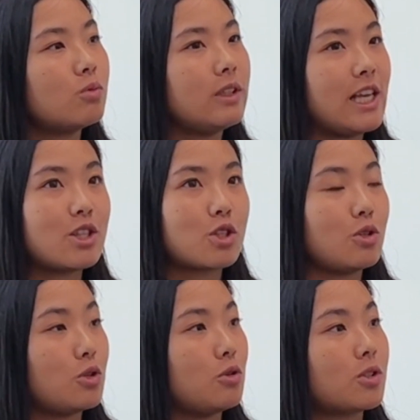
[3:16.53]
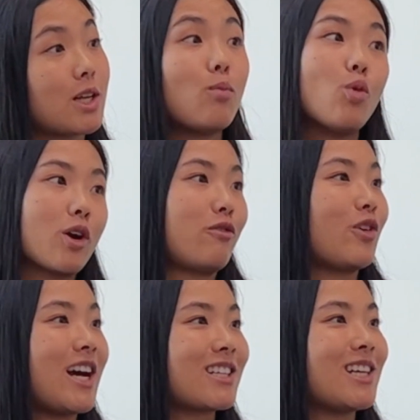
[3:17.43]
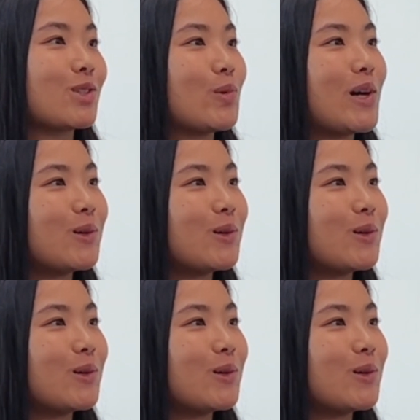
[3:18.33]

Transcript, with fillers: needs to do some work for us as well.